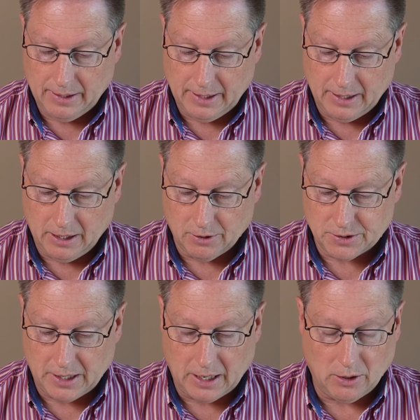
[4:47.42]
then here's
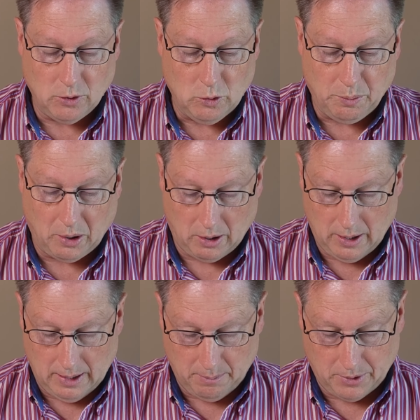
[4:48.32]
a new part
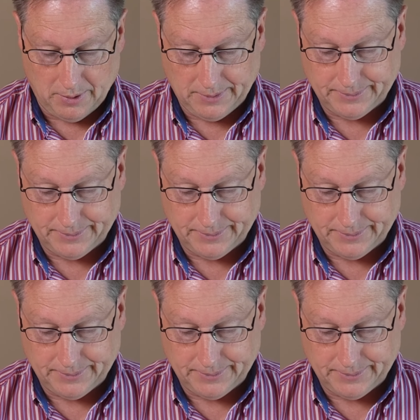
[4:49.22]
number.